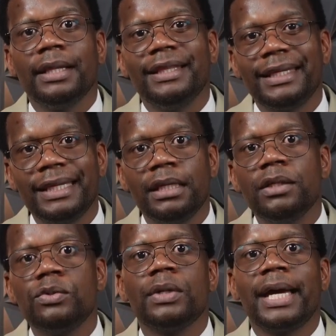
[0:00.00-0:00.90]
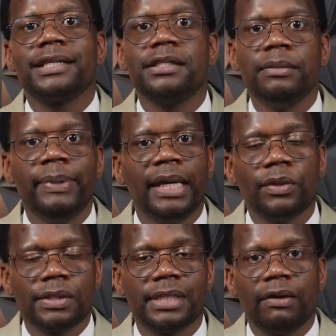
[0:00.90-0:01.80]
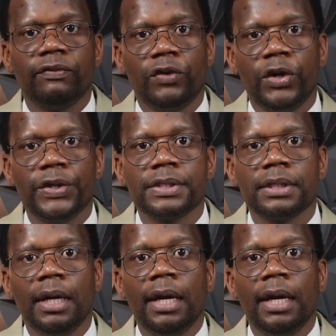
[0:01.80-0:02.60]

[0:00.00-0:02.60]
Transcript: the key is to actually pay yourself first.